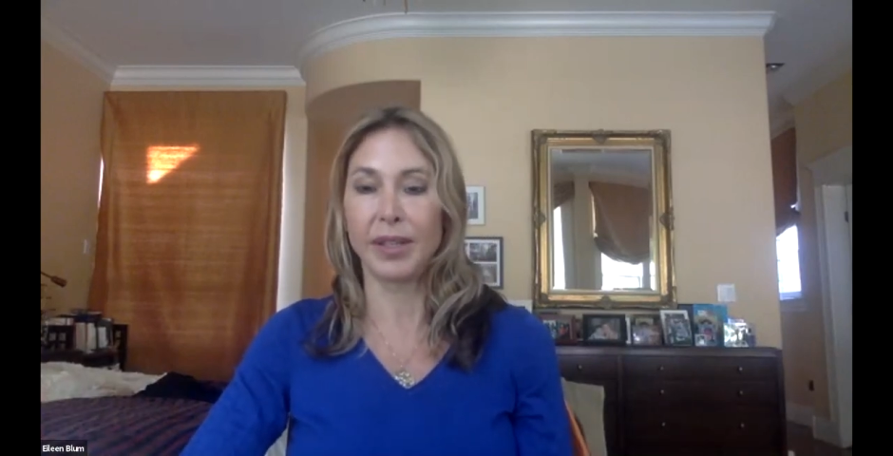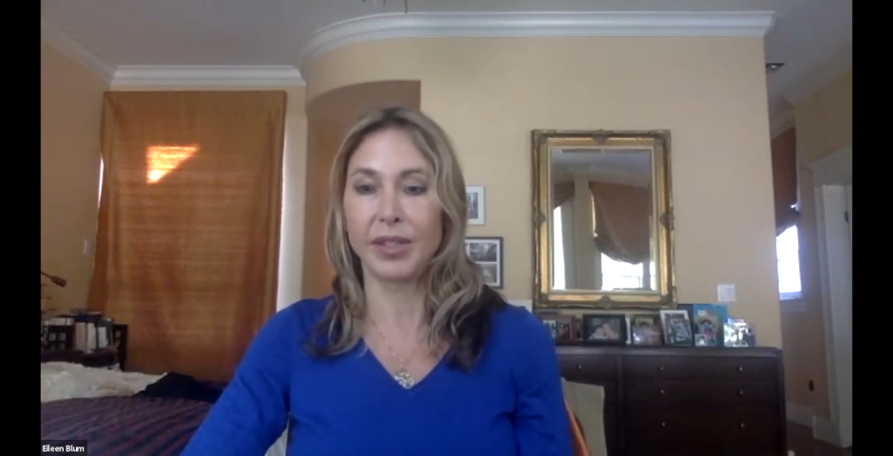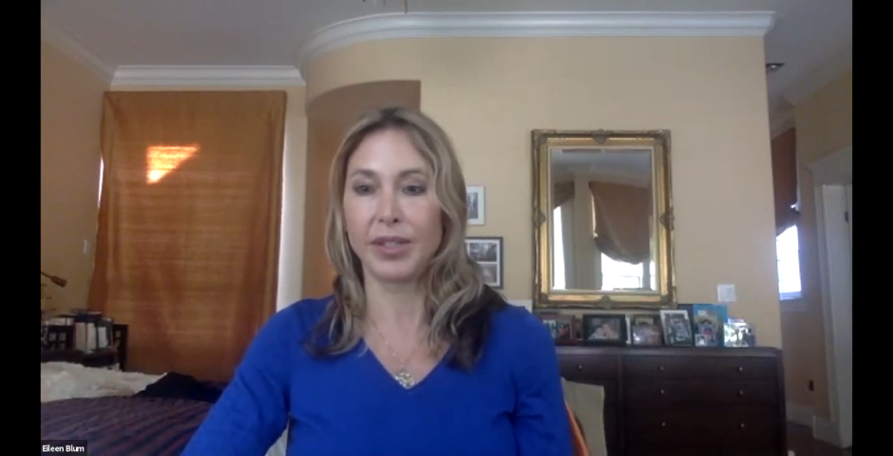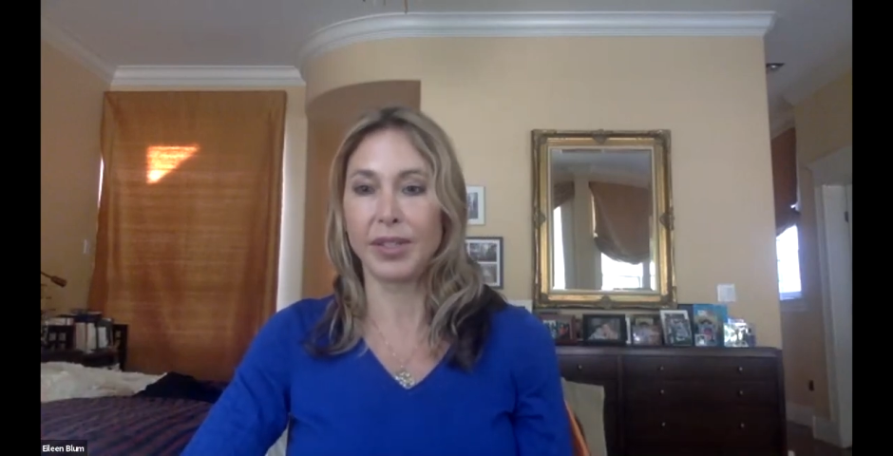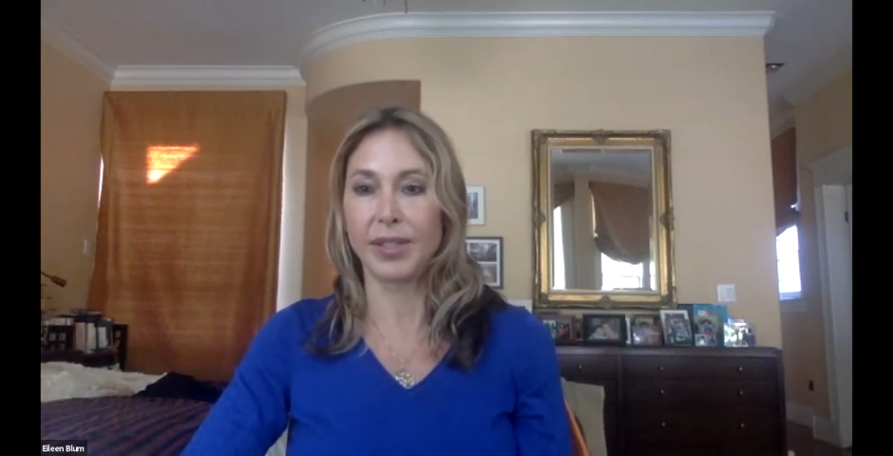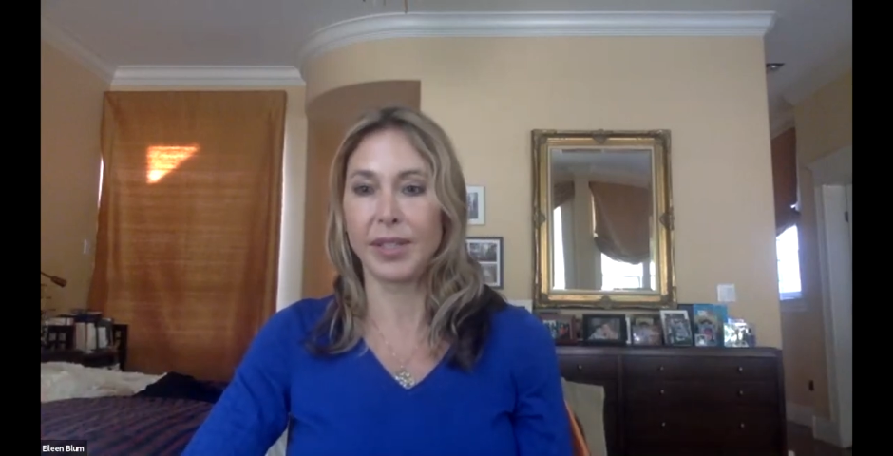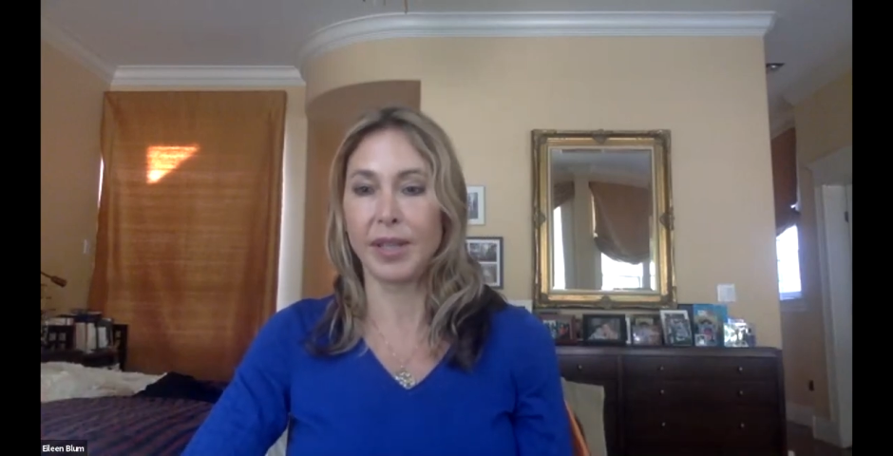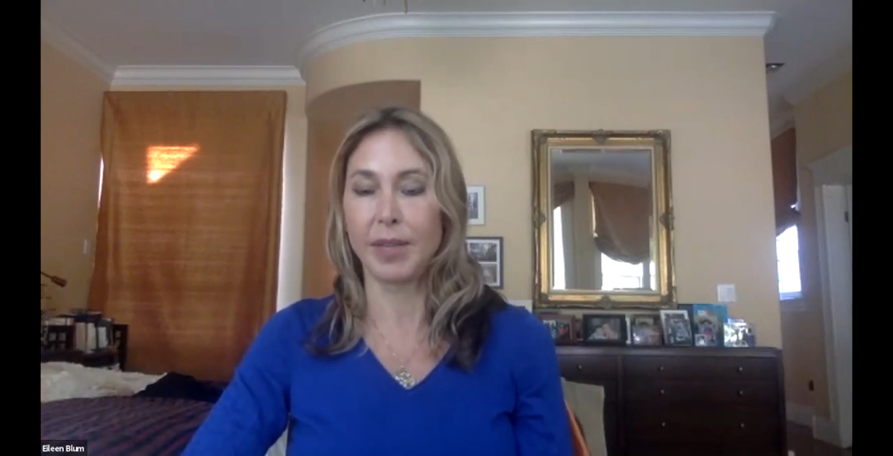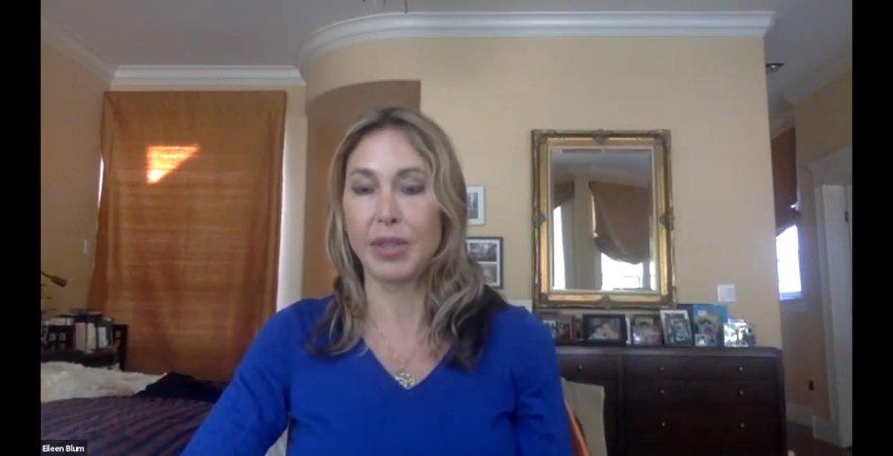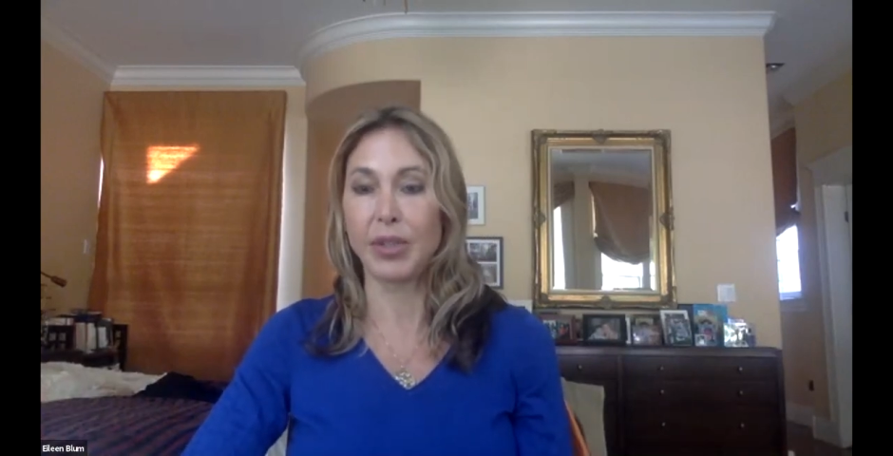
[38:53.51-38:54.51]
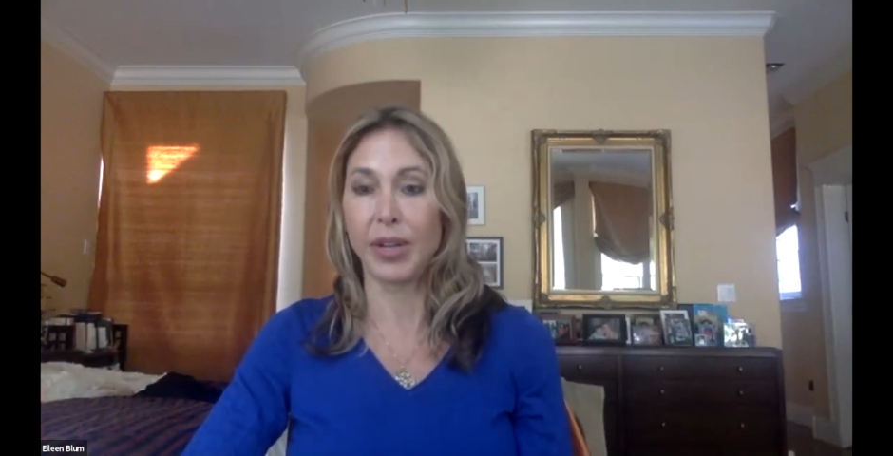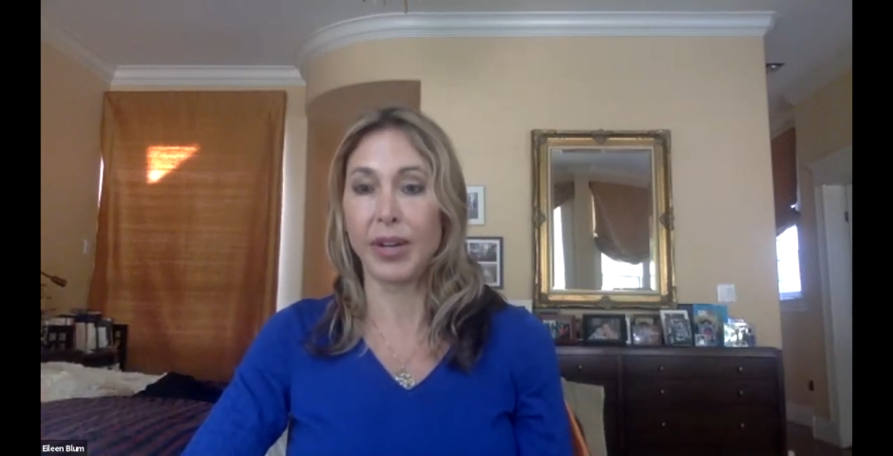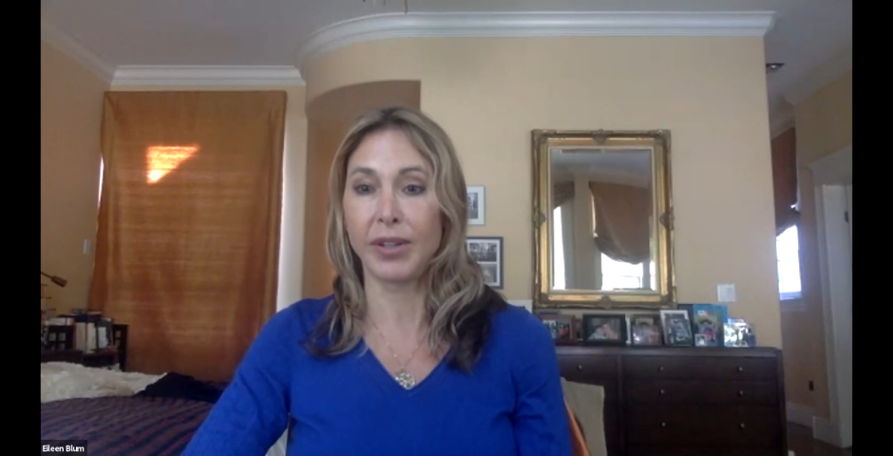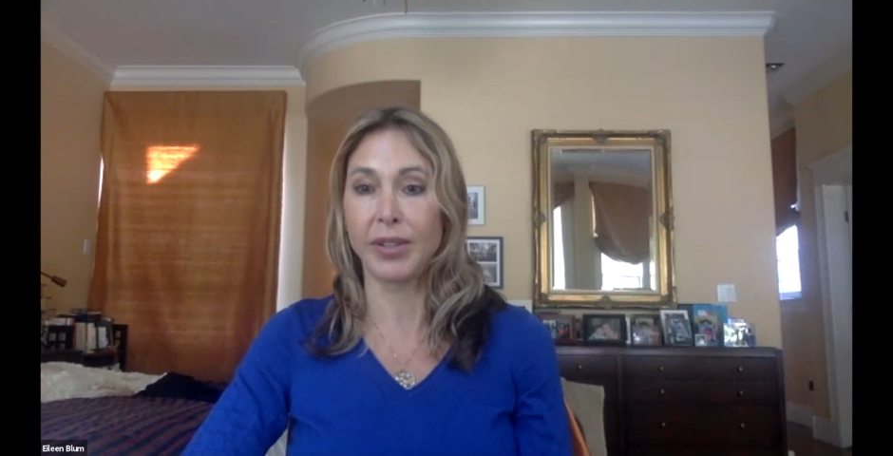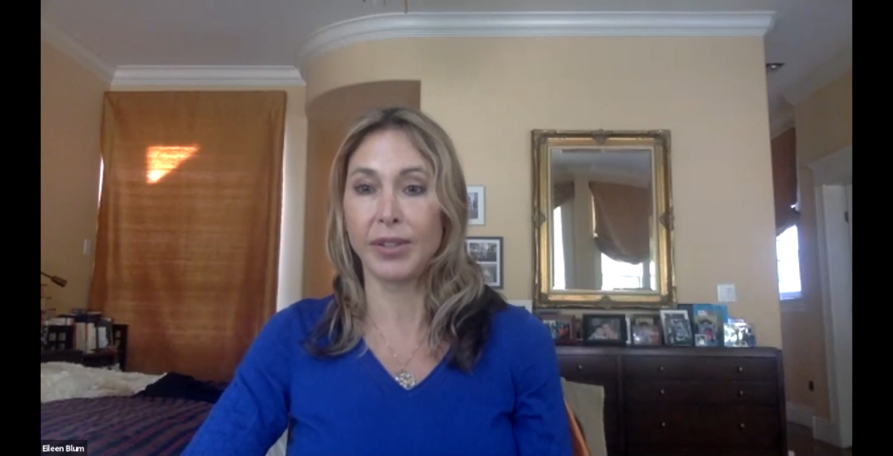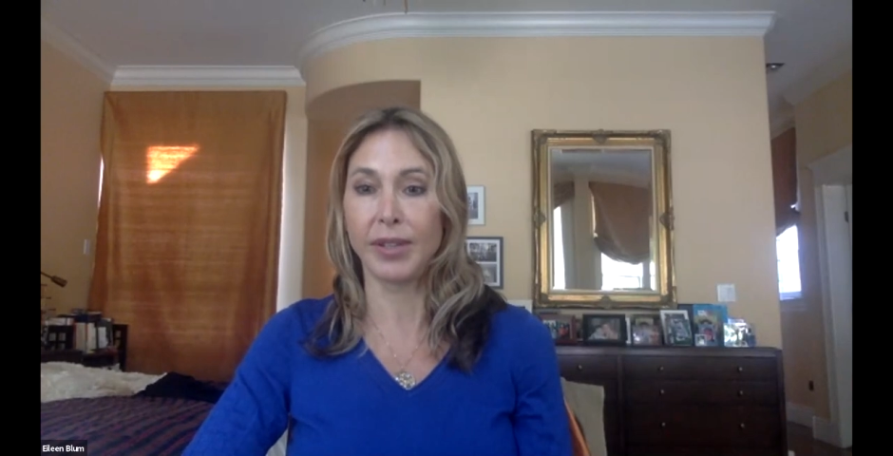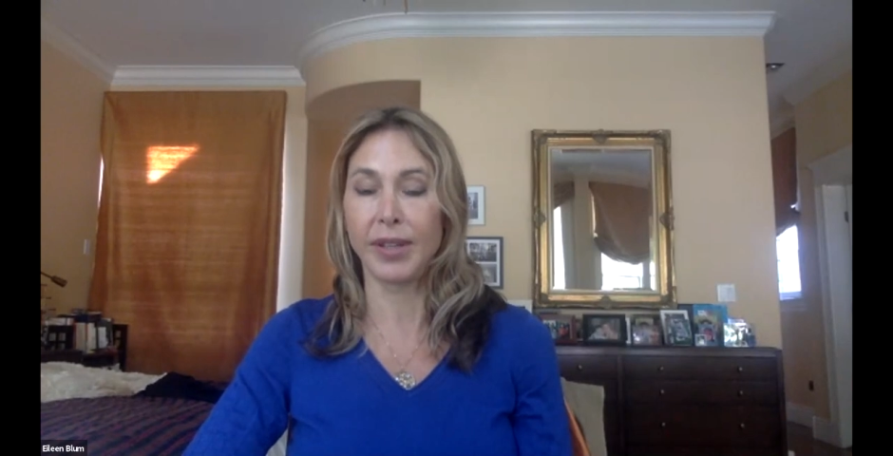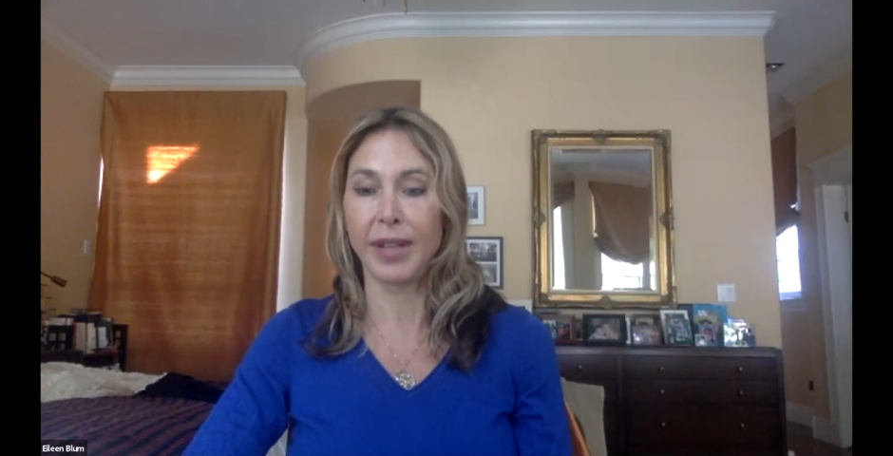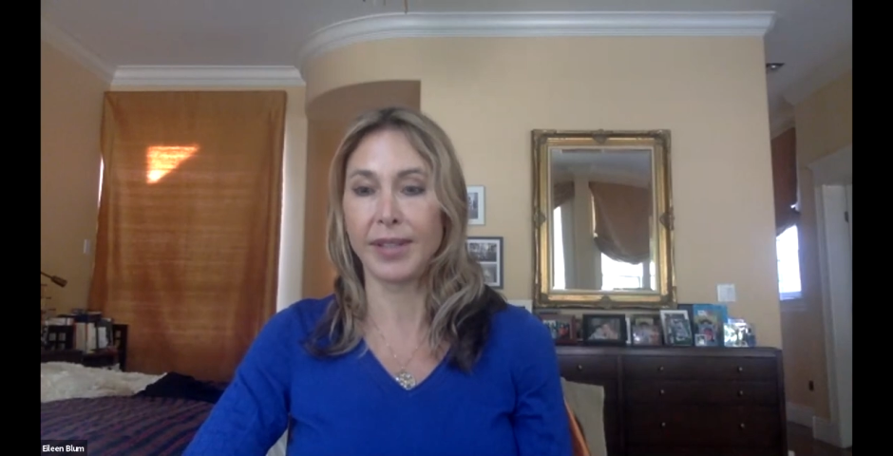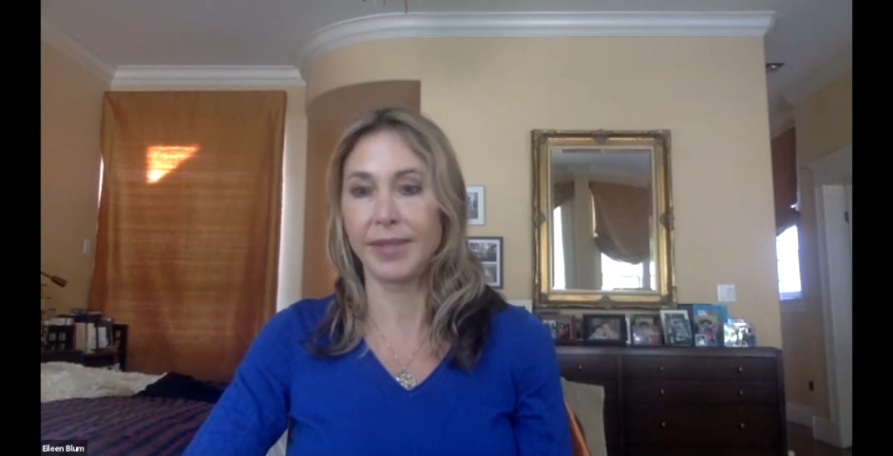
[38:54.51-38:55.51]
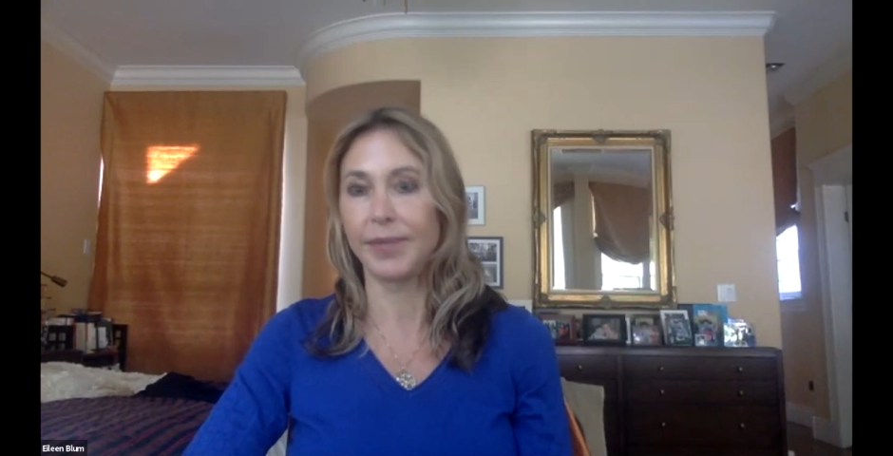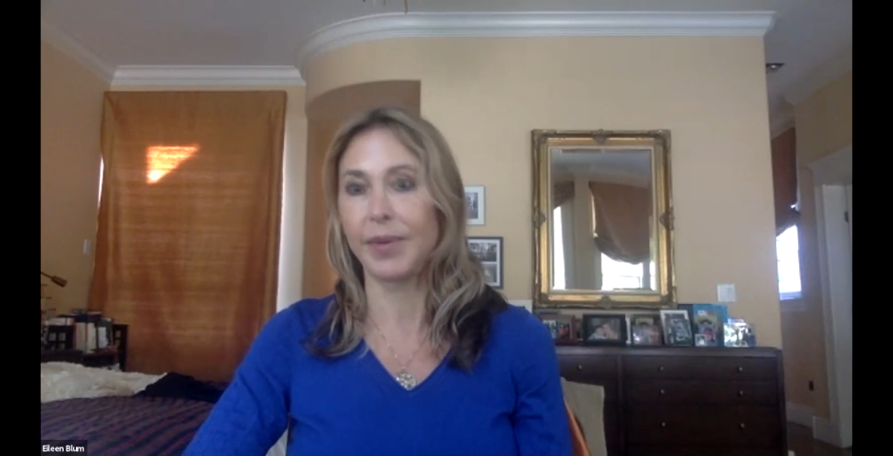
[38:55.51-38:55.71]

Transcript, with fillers: it just it says a lot about your character and that's